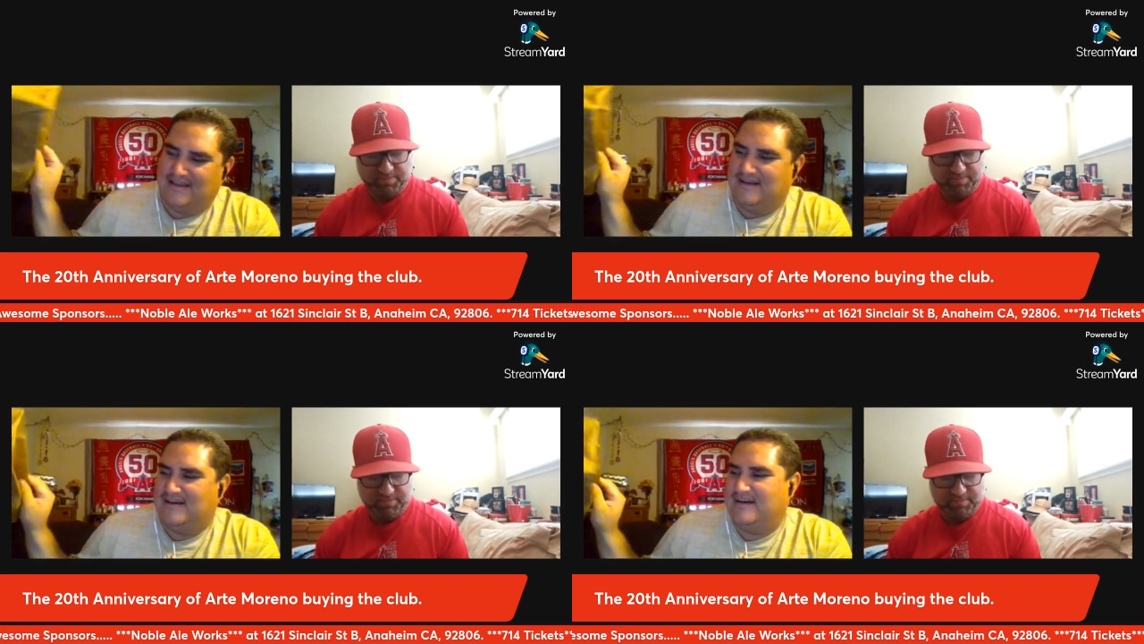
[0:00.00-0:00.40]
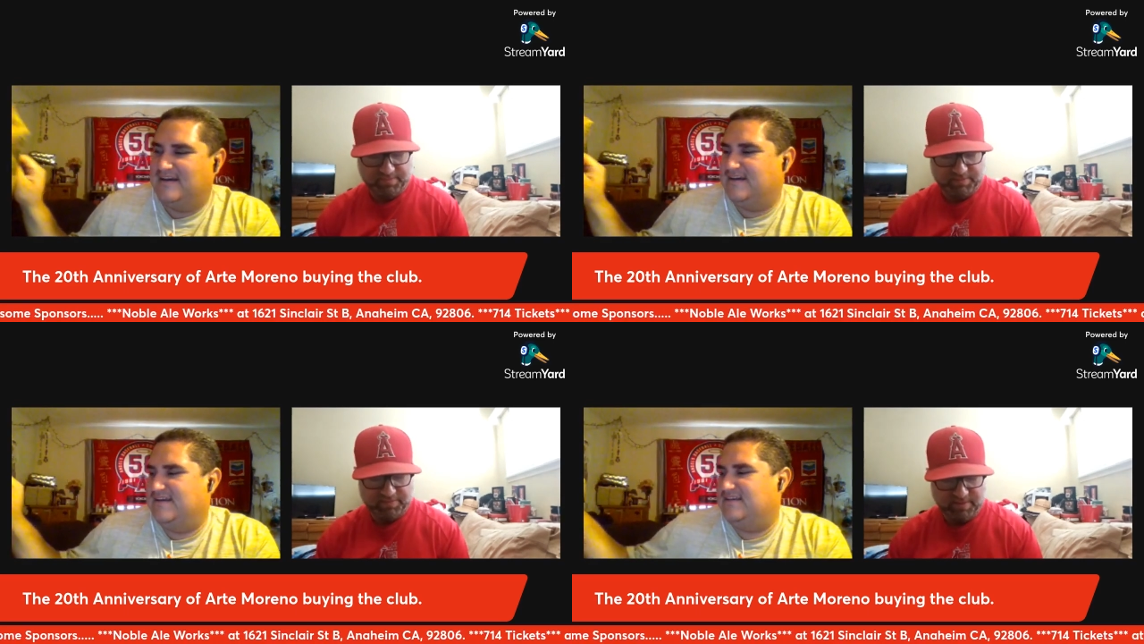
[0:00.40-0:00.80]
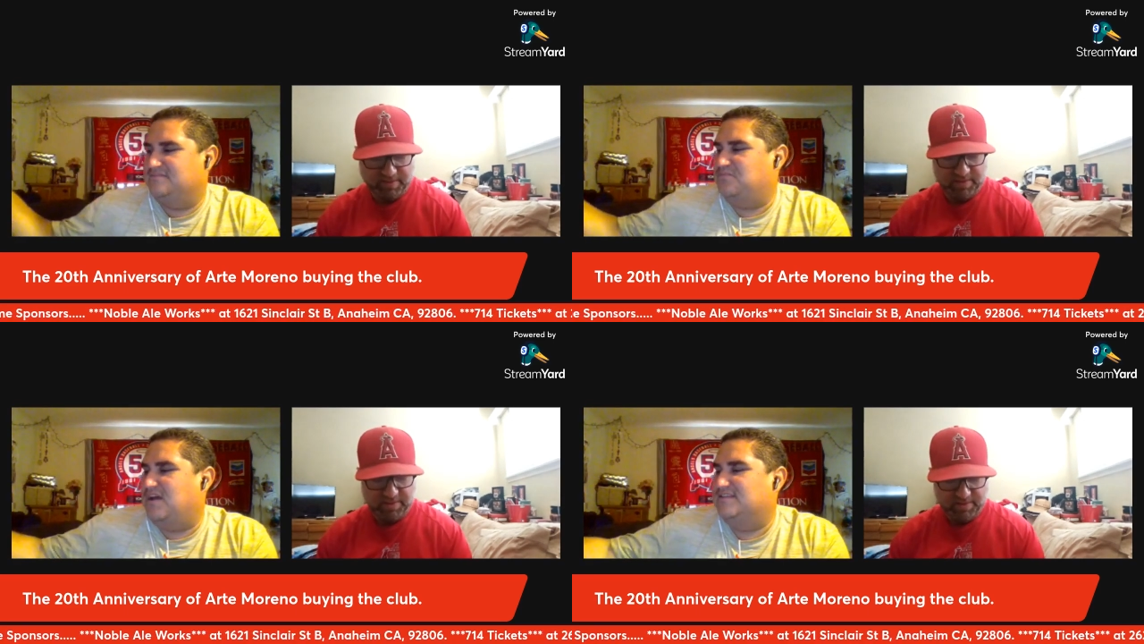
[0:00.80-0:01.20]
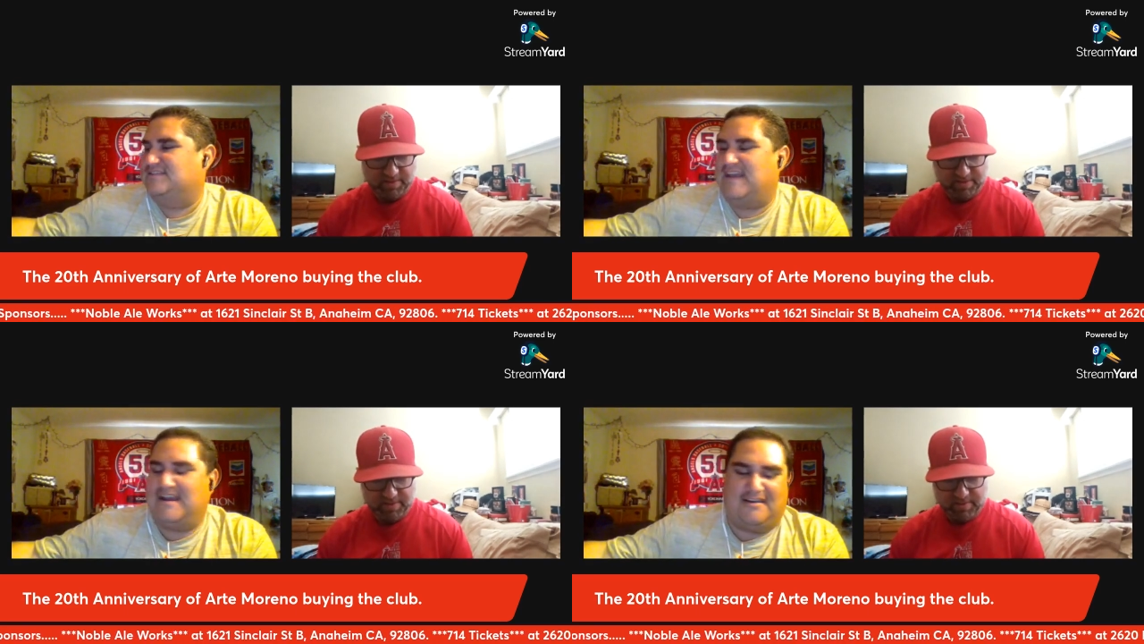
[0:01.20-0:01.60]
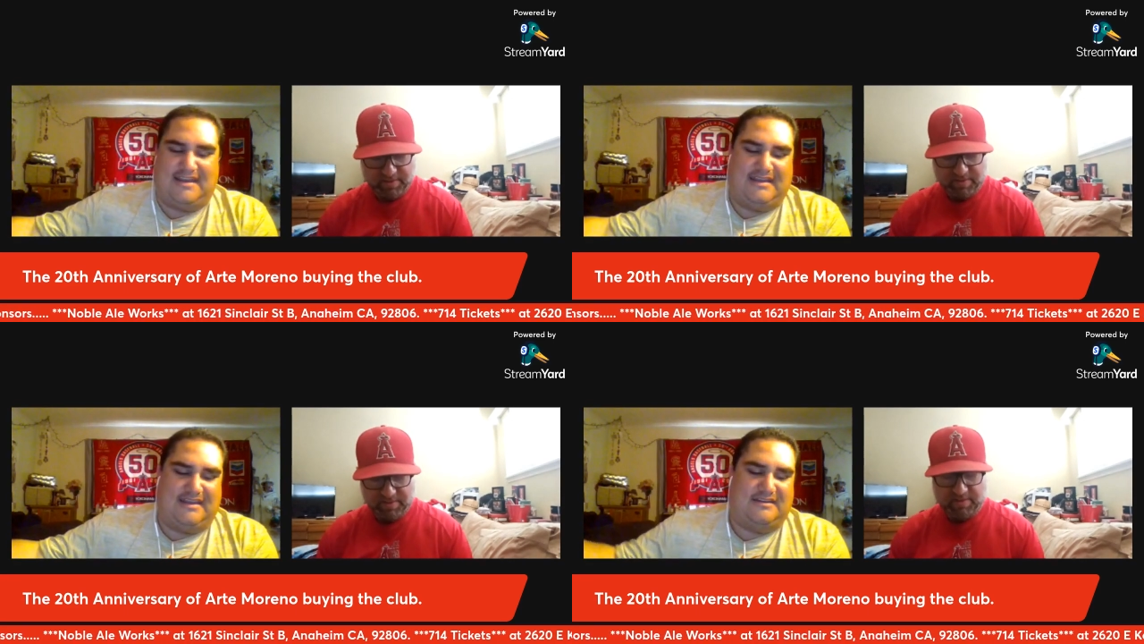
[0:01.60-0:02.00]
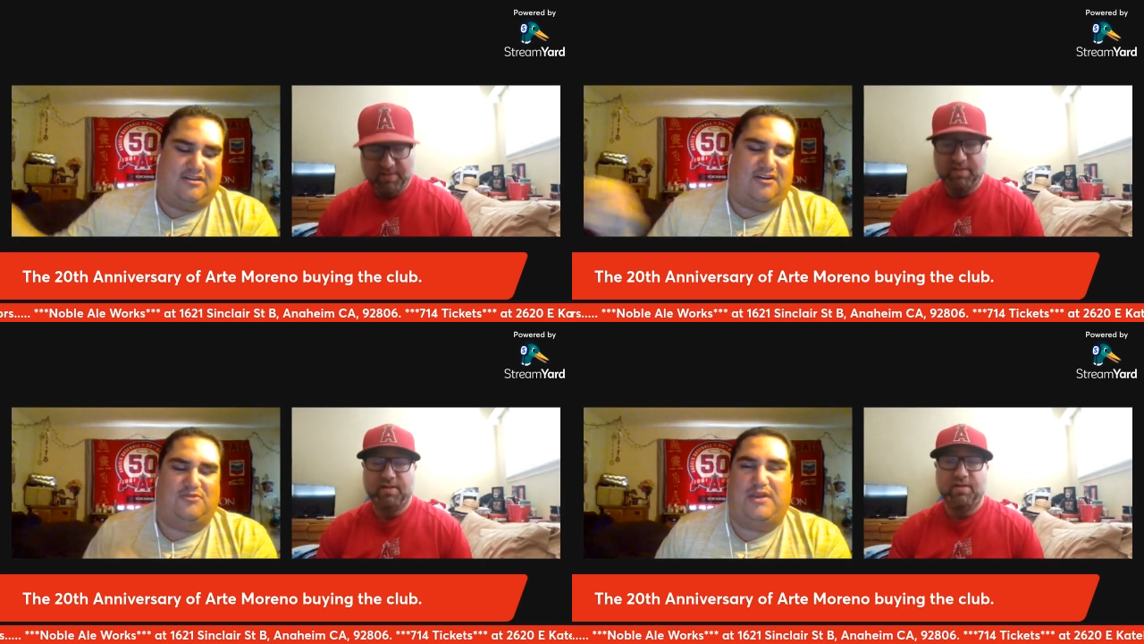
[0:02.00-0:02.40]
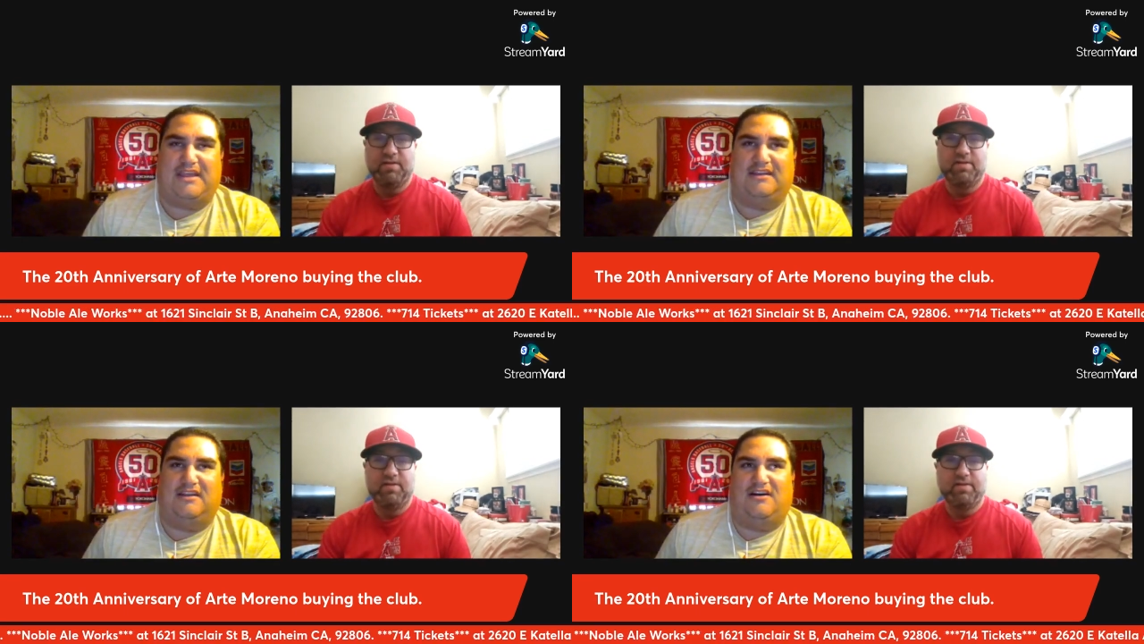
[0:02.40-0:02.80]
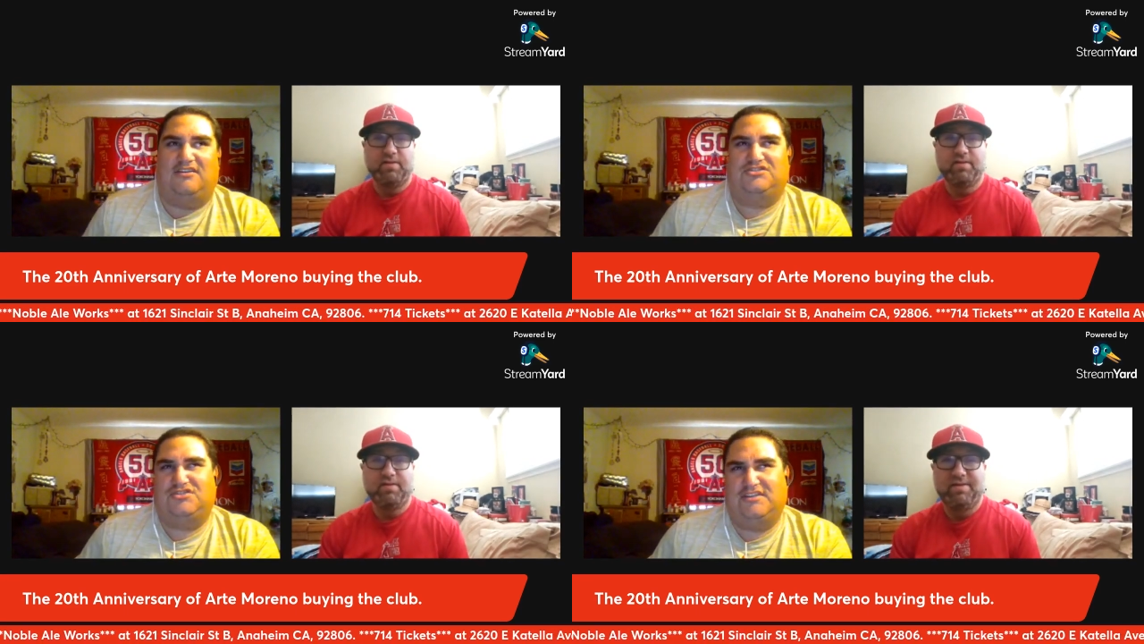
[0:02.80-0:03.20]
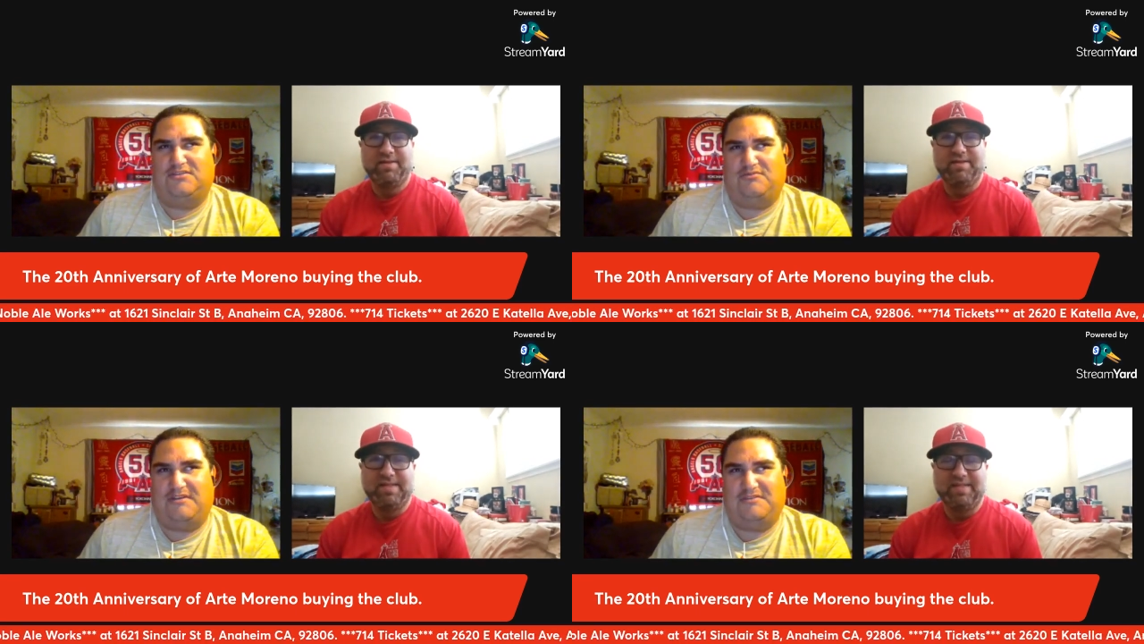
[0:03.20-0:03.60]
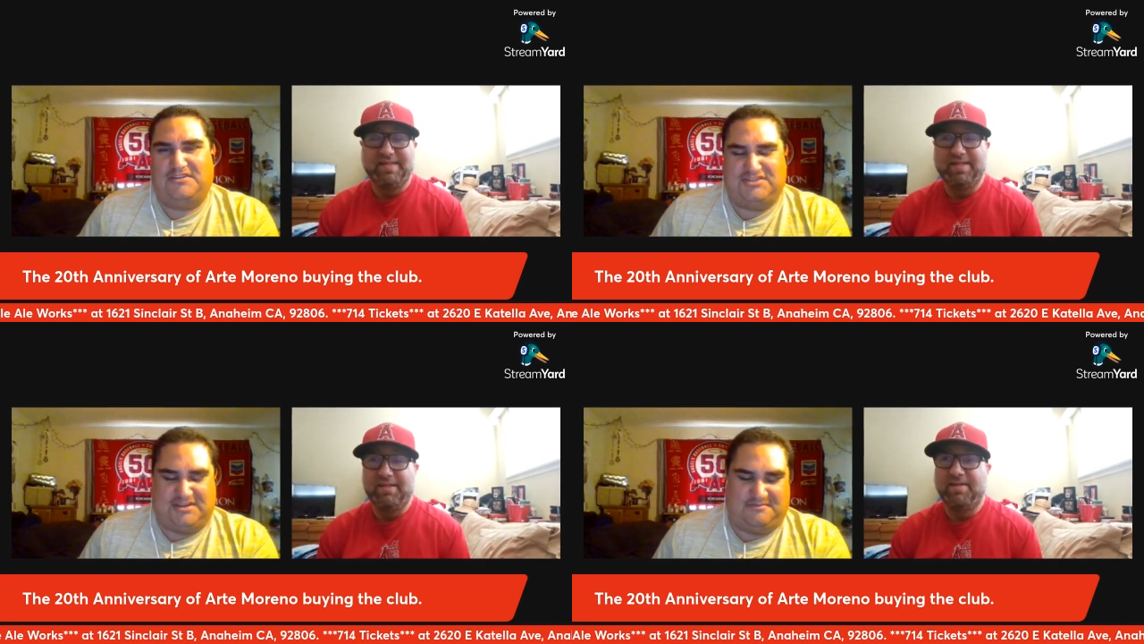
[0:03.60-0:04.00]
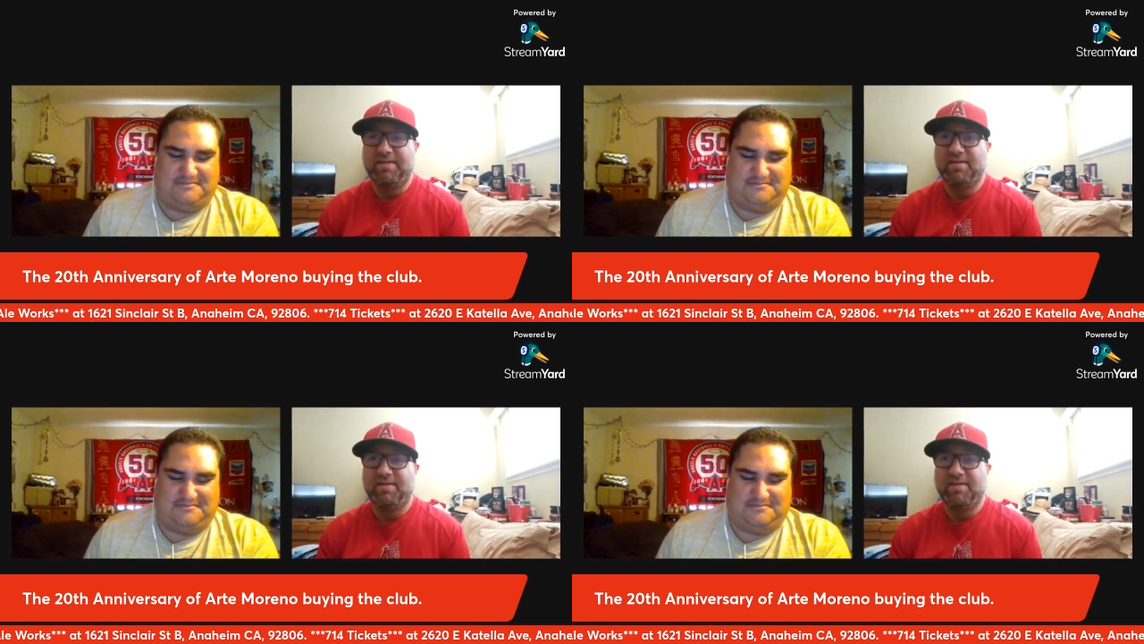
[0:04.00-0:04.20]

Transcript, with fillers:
Speaker 1: uh, on Saturday and all weekend long. Join the revolution.